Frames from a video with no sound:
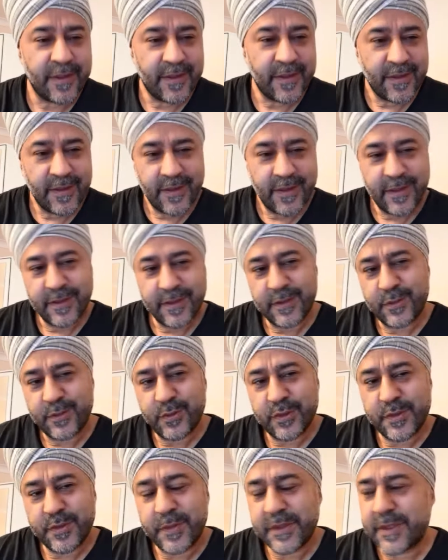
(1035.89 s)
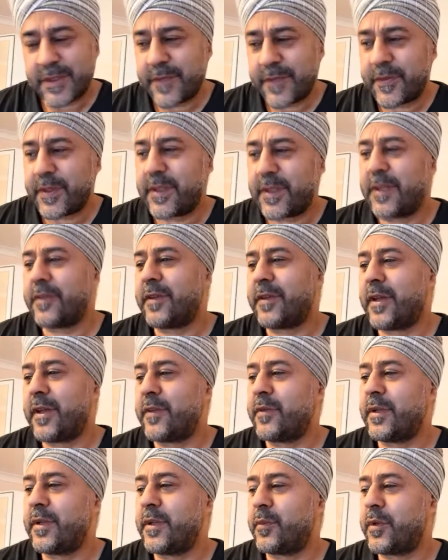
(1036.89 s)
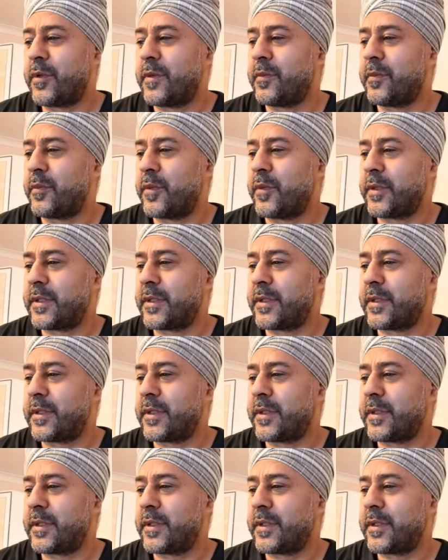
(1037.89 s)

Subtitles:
I can talk specifically about really what